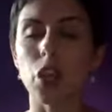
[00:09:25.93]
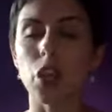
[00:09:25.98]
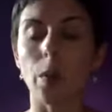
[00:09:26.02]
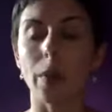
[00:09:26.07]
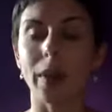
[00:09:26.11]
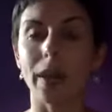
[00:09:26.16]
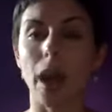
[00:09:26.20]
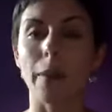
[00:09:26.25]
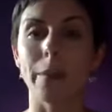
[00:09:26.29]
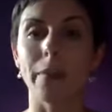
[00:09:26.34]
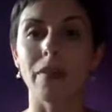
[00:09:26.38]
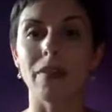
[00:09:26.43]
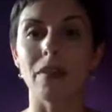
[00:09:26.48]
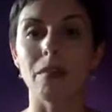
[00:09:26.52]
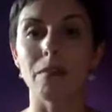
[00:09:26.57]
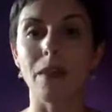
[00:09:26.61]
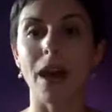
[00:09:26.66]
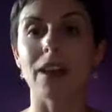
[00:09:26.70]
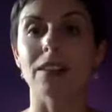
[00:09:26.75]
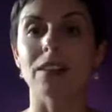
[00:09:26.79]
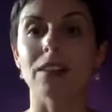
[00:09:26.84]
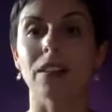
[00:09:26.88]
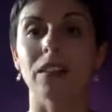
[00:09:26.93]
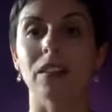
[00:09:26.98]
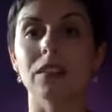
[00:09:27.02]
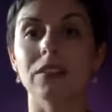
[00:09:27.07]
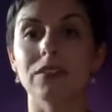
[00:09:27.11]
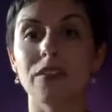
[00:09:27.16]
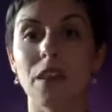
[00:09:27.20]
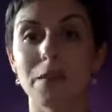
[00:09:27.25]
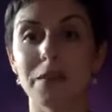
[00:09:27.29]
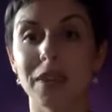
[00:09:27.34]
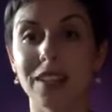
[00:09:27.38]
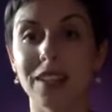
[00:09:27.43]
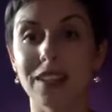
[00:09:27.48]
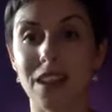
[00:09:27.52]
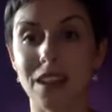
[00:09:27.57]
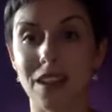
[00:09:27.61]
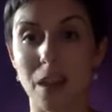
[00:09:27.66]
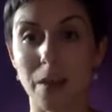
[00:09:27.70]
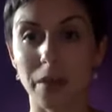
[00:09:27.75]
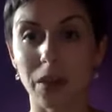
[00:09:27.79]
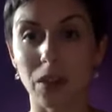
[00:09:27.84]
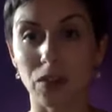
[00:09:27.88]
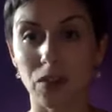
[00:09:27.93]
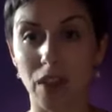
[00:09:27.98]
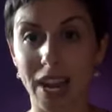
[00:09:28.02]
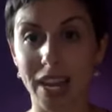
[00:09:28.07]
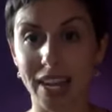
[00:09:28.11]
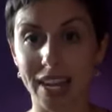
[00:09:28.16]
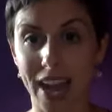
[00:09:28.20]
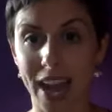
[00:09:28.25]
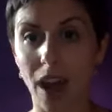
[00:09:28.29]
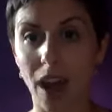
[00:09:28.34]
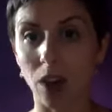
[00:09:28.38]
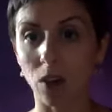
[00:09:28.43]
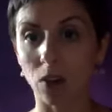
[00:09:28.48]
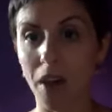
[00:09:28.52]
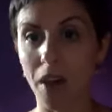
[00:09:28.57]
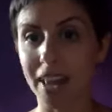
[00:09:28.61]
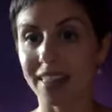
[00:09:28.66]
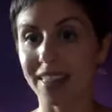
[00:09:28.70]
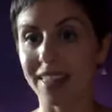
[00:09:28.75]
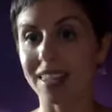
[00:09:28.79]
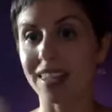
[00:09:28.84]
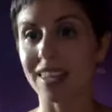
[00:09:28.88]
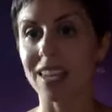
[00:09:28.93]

showing up in the masculine feminine dynamic right now, right?